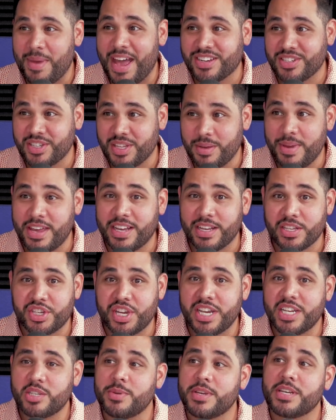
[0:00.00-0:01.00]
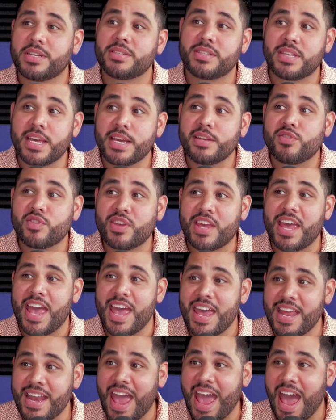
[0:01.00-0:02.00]
actually make a change, because things
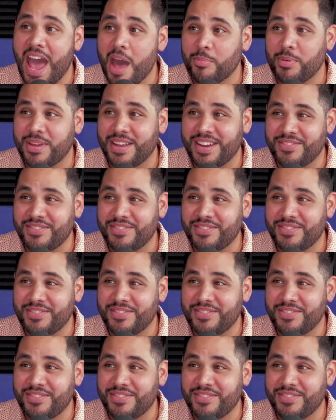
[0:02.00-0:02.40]
can happen.